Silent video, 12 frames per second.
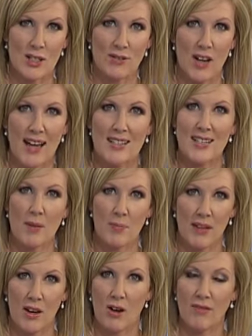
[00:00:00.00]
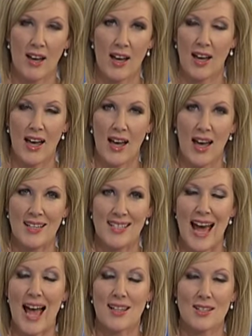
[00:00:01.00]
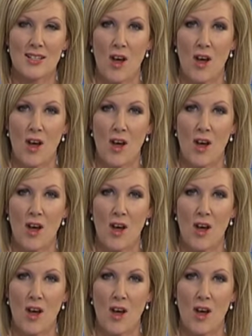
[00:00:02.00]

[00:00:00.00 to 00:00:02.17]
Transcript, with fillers: if you like, something of a, a dance